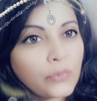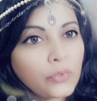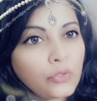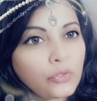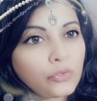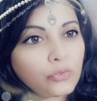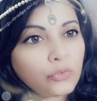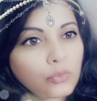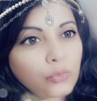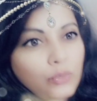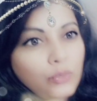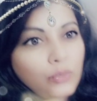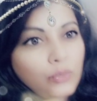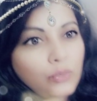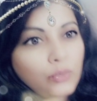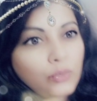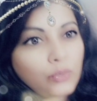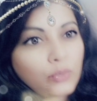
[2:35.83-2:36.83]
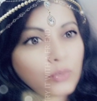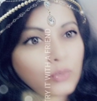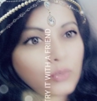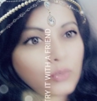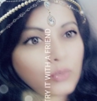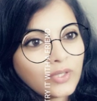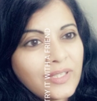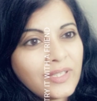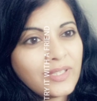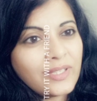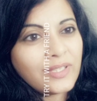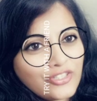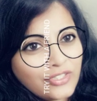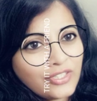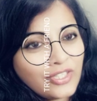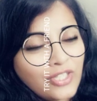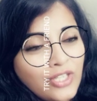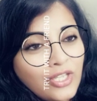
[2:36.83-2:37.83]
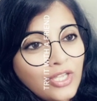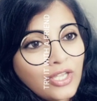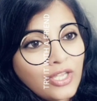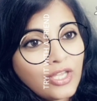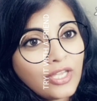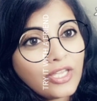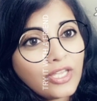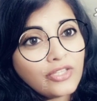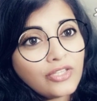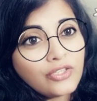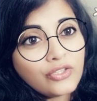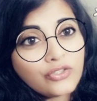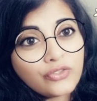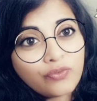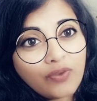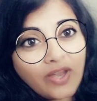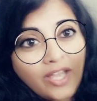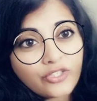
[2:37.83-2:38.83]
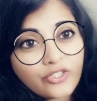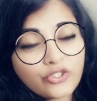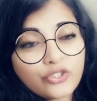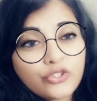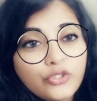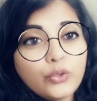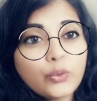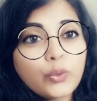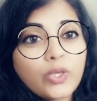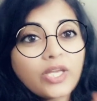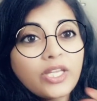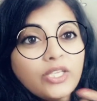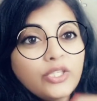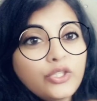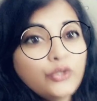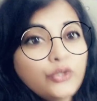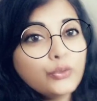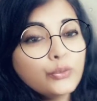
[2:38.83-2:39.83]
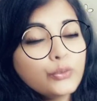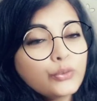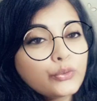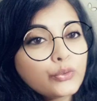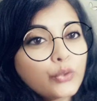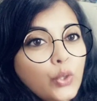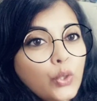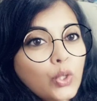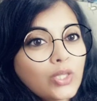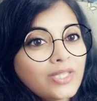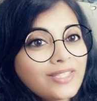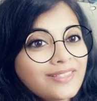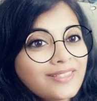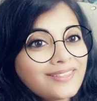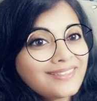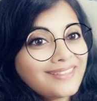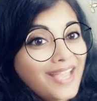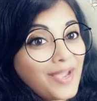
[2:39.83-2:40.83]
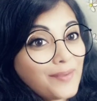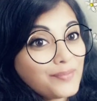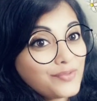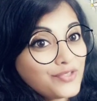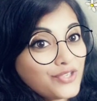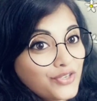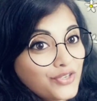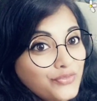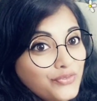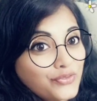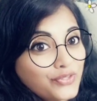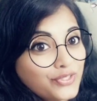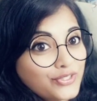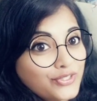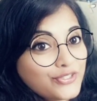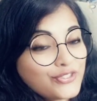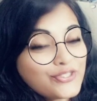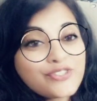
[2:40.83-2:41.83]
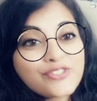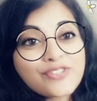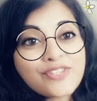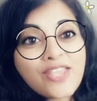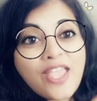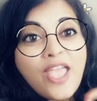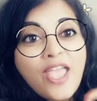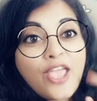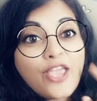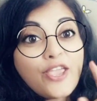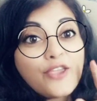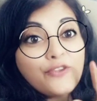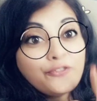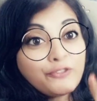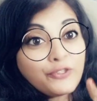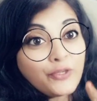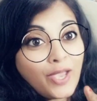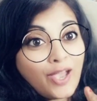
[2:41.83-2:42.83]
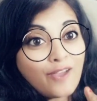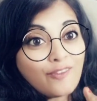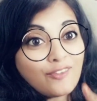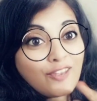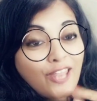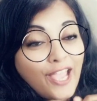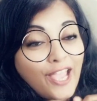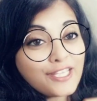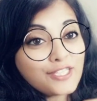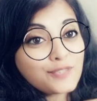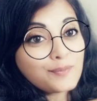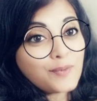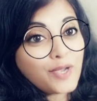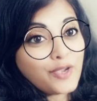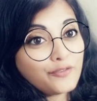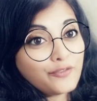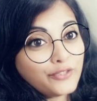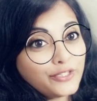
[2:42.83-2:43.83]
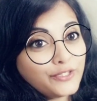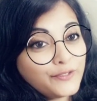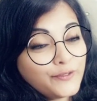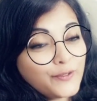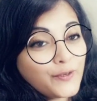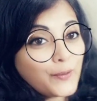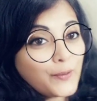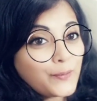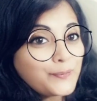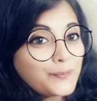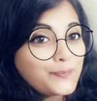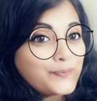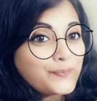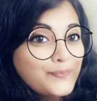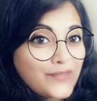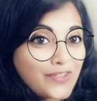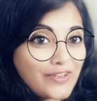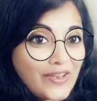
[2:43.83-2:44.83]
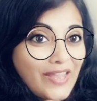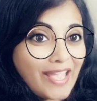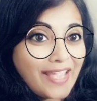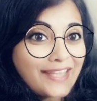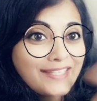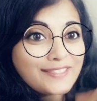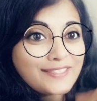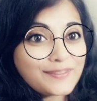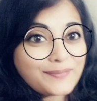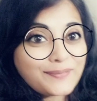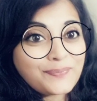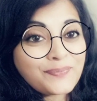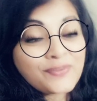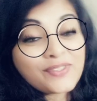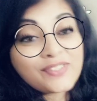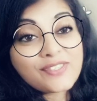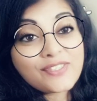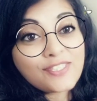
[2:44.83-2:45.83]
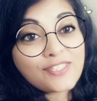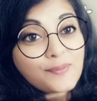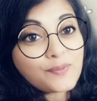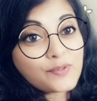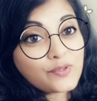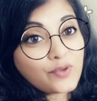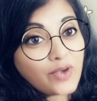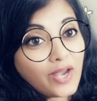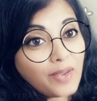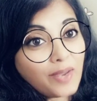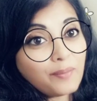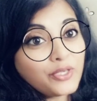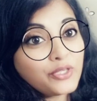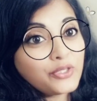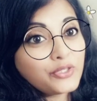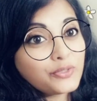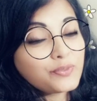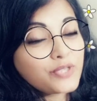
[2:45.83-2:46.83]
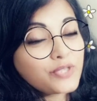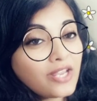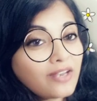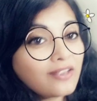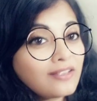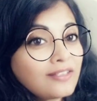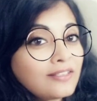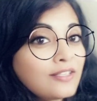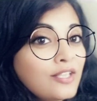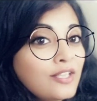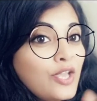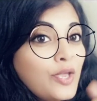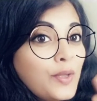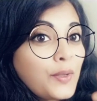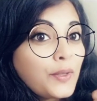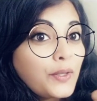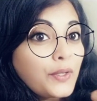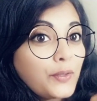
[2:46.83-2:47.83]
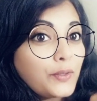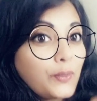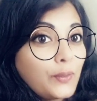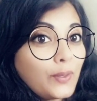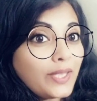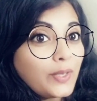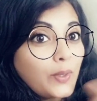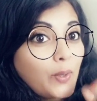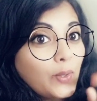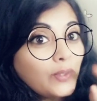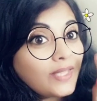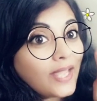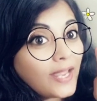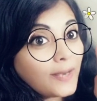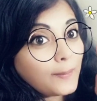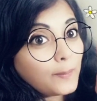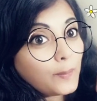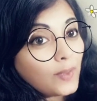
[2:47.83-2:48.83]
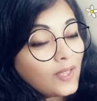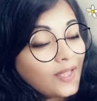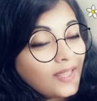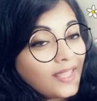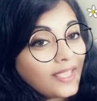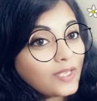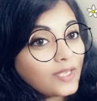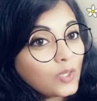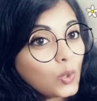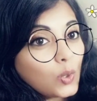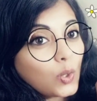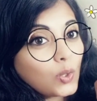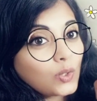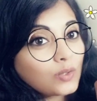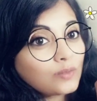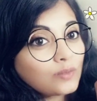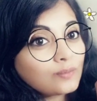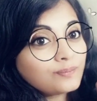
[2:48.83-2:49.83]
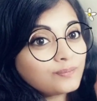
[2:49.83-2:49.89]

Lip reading: So in this fashion, you can use all the Snapchat filters. If you have liked my video, like, subscribe my YouTube channel, click on that bell icon